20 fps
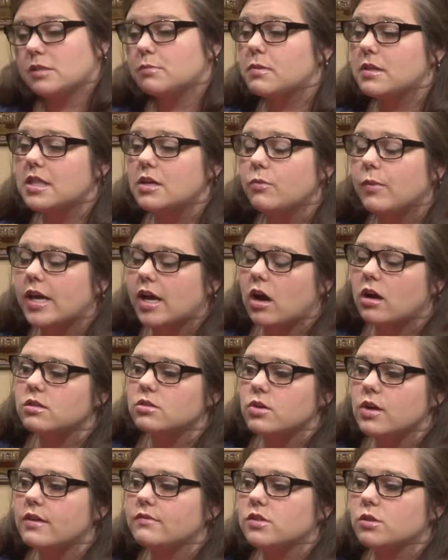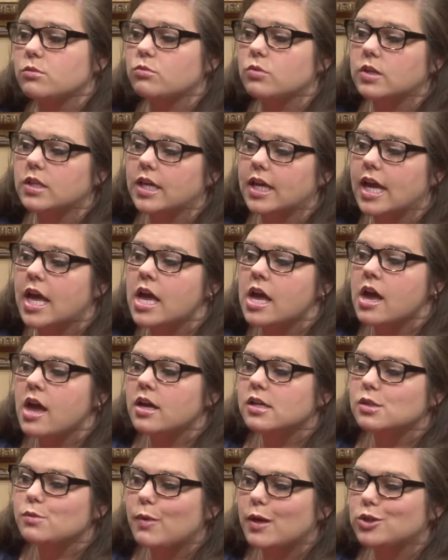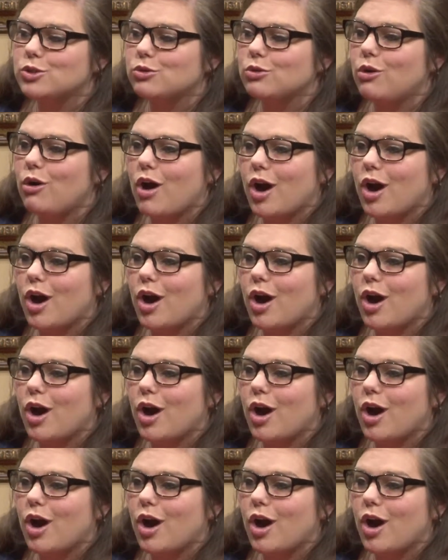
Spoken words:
But then we also have some really special